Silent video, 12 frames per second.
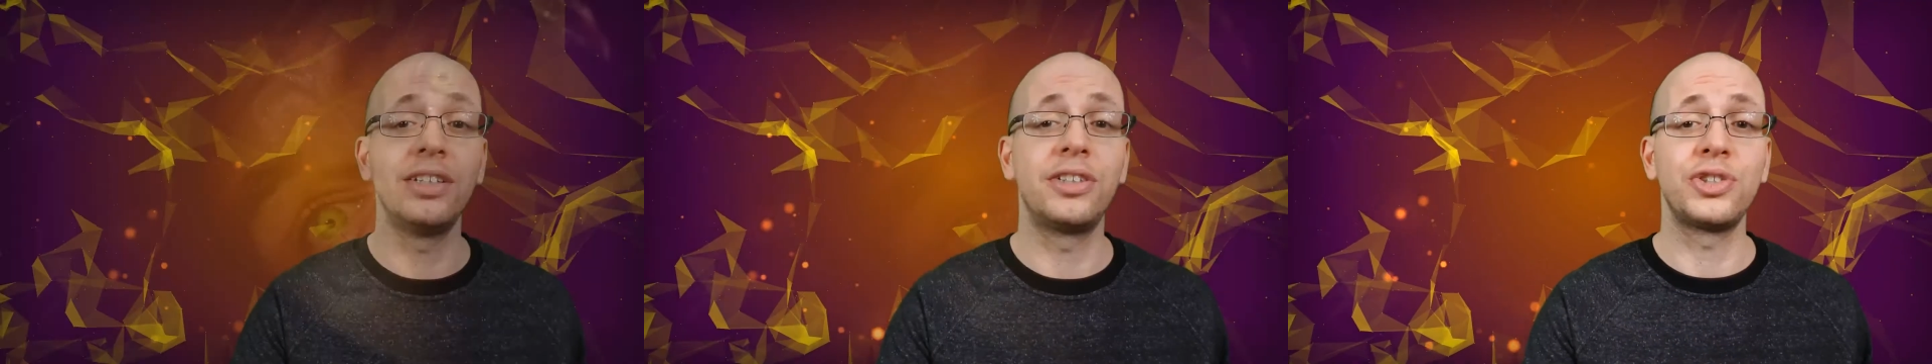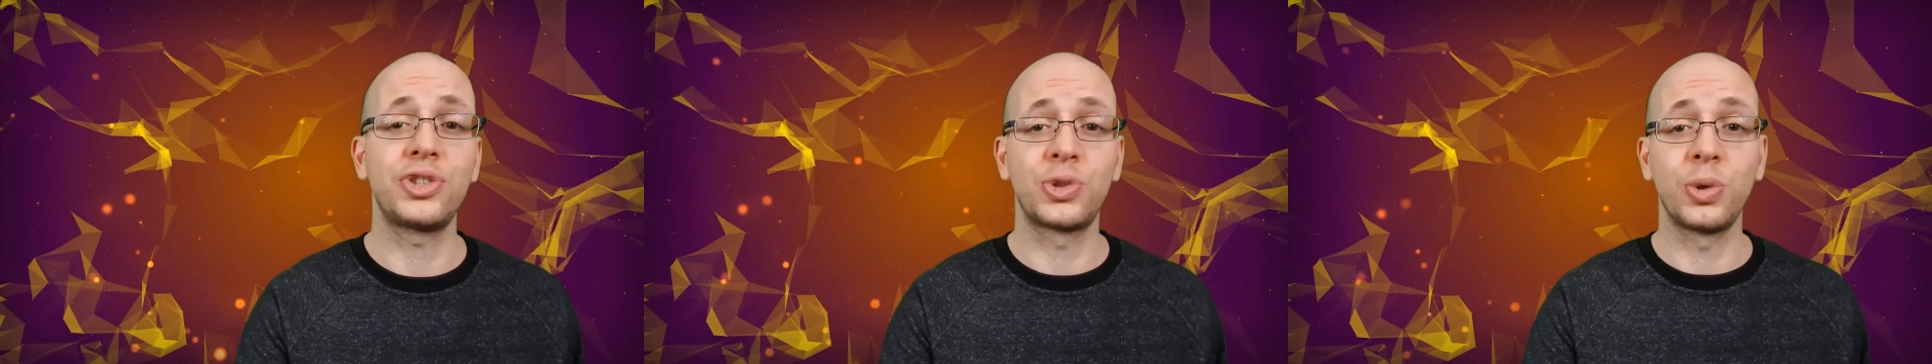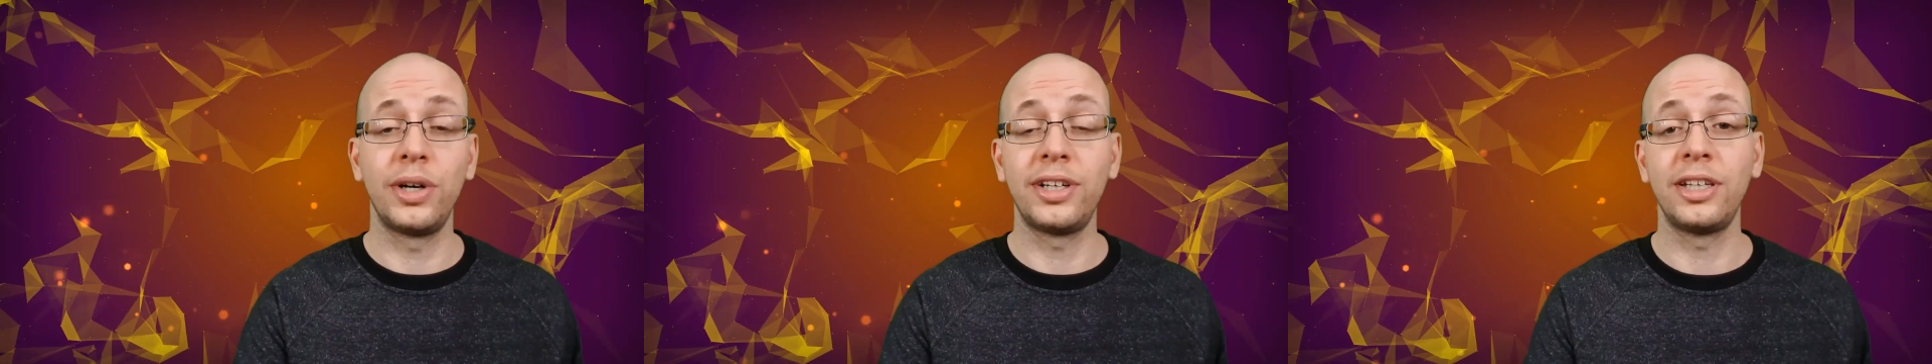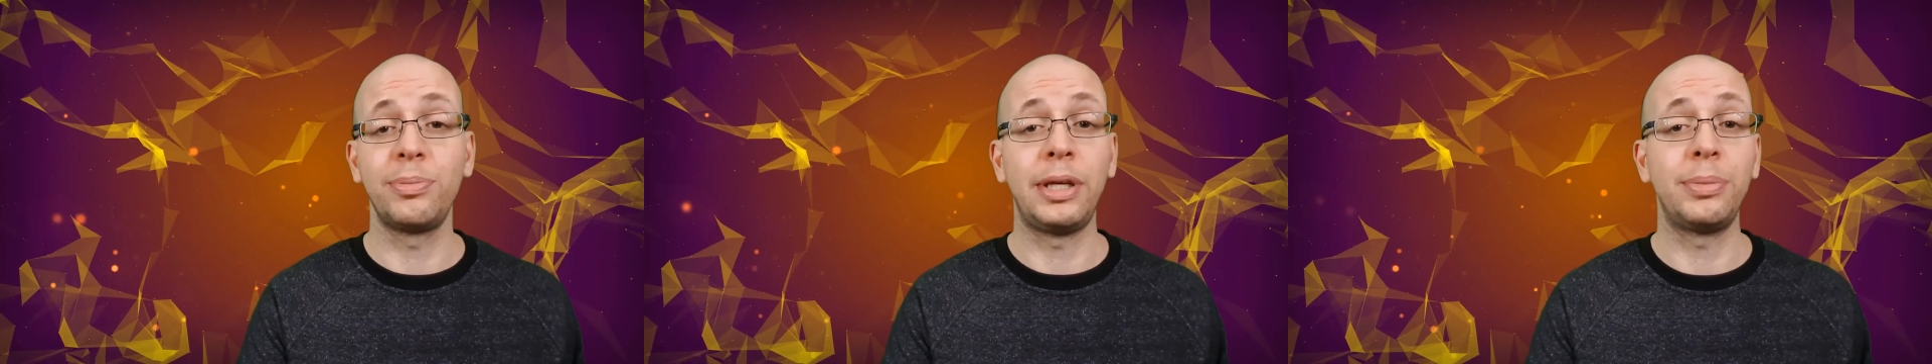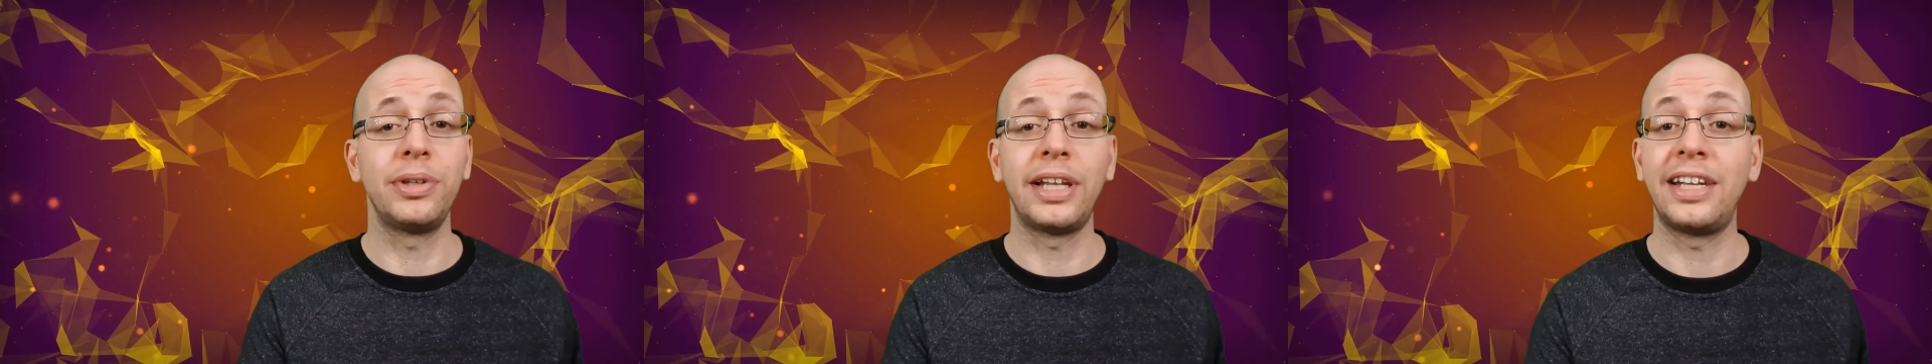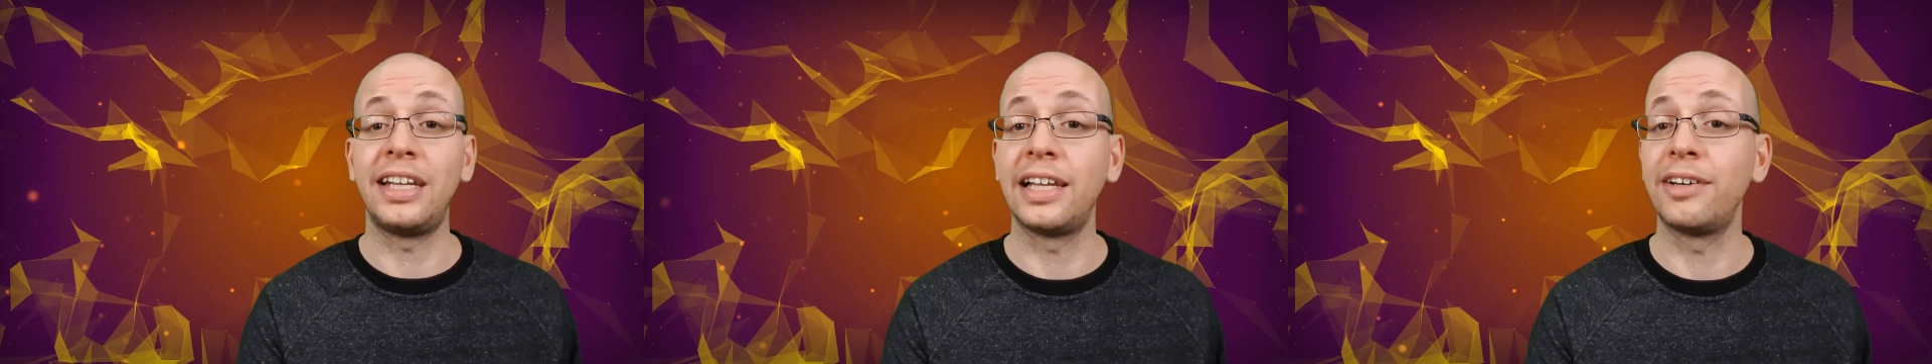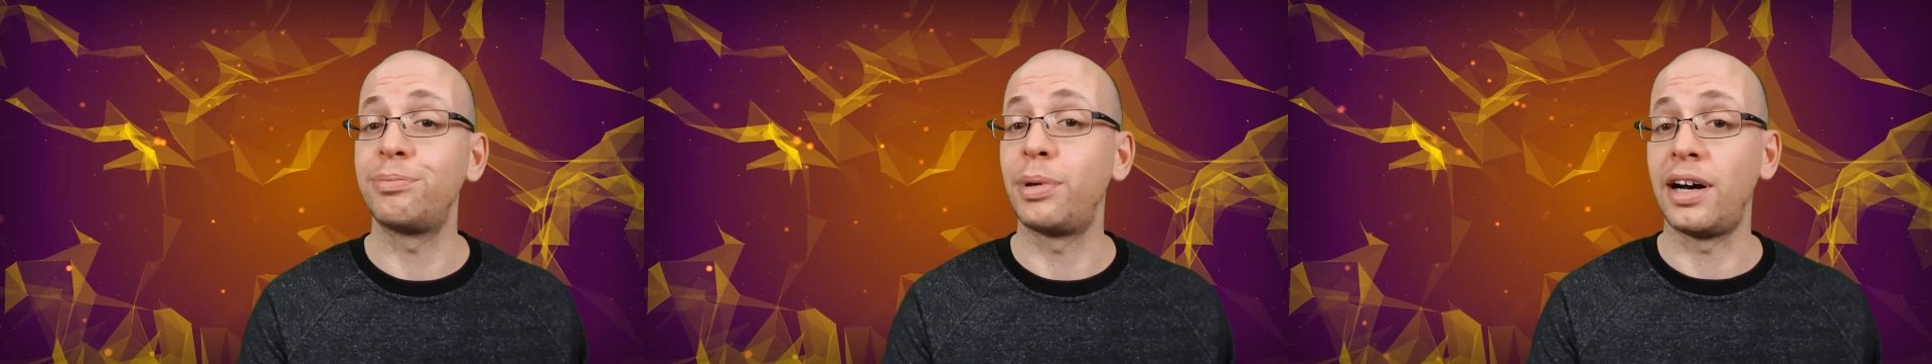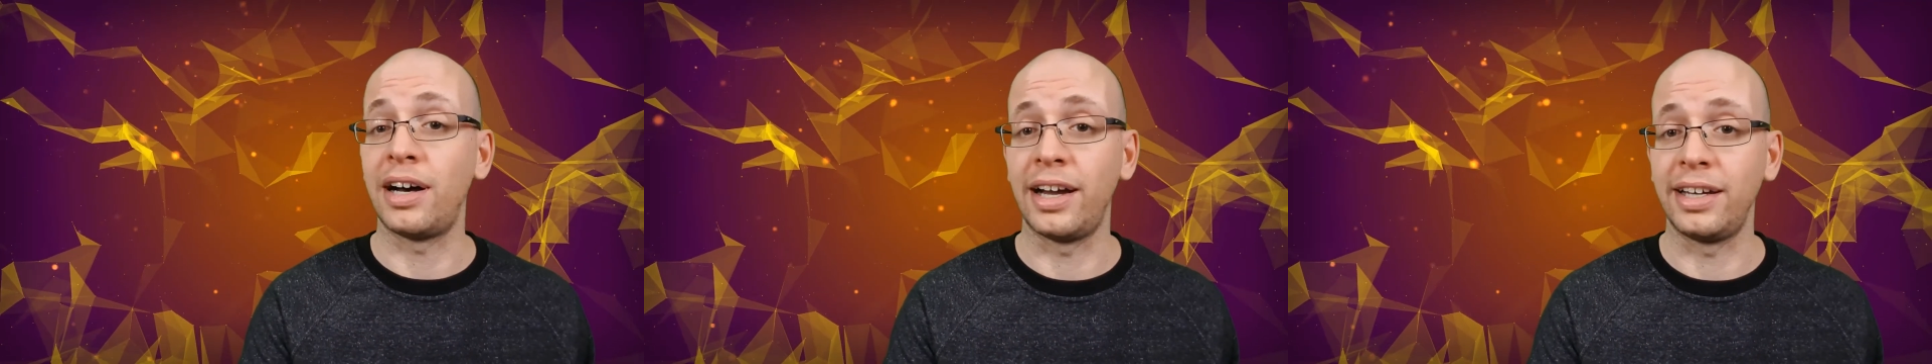had destroyed and the people that he left
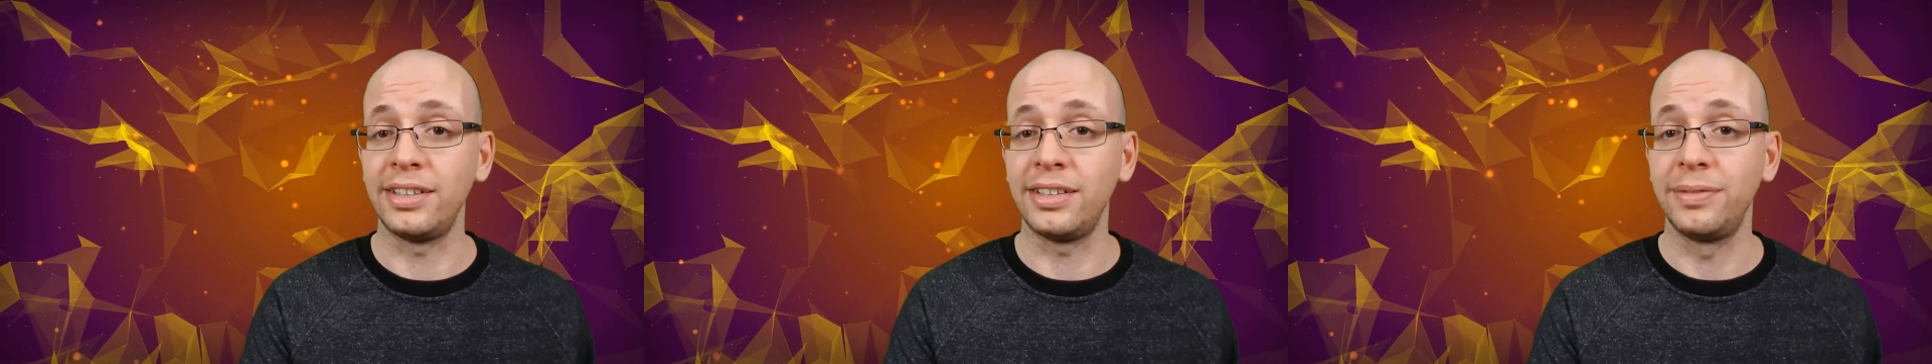behind.